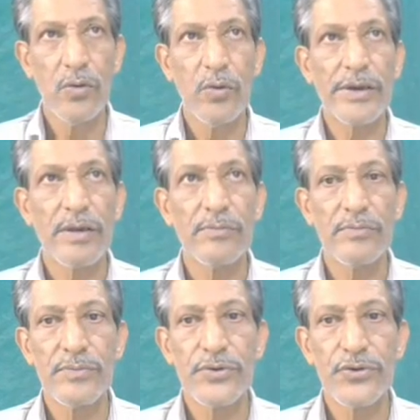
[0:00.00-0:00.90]

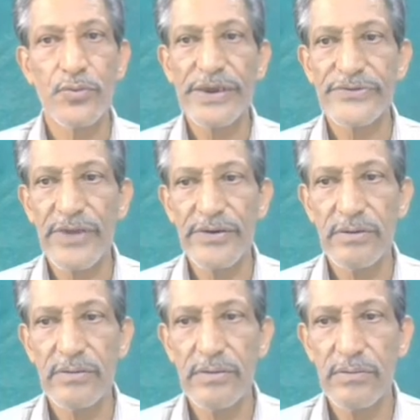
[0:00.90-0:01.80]
Welcome to my
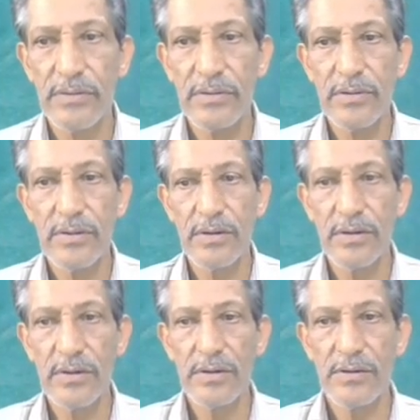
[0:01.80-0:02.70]
channel.
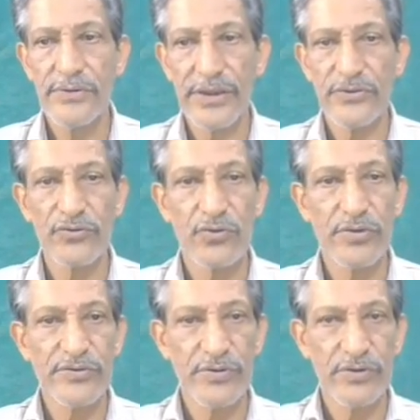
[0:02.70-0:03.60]
Thank you so
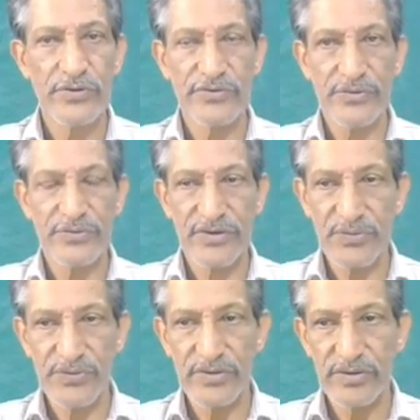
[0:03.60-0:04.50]
much for your
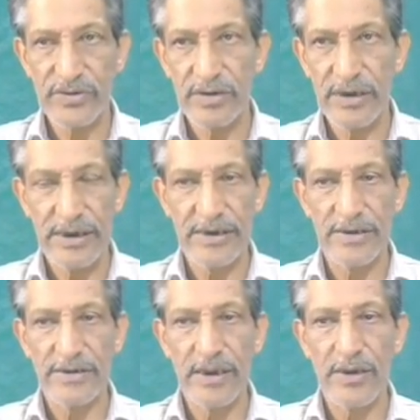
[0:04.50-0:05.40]
subscription,
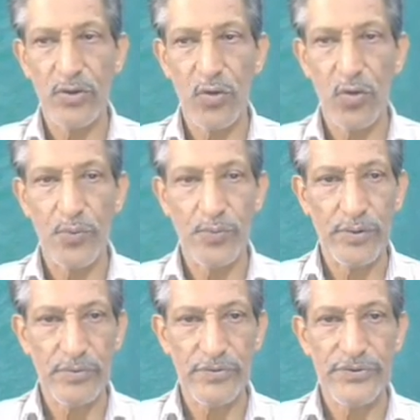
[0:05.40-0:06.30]
and I hope
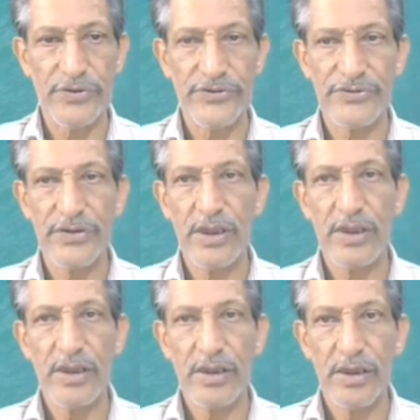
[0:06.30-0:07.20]
with this
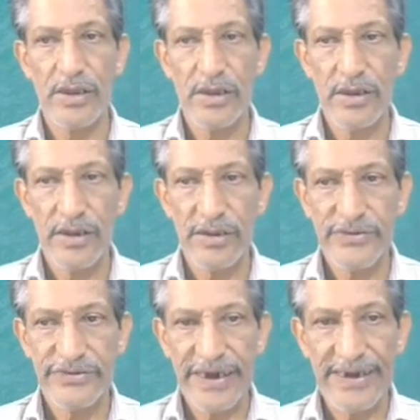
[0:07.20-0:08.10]

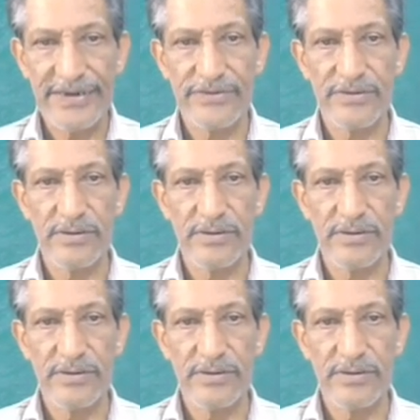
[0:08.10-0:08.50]
slight